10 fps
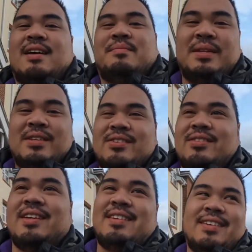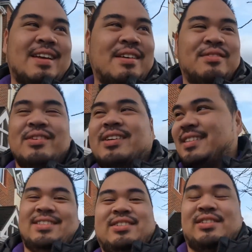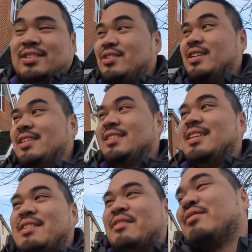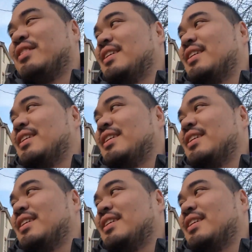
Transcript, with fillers: Happy New Year everyone. So it's New Year's Eve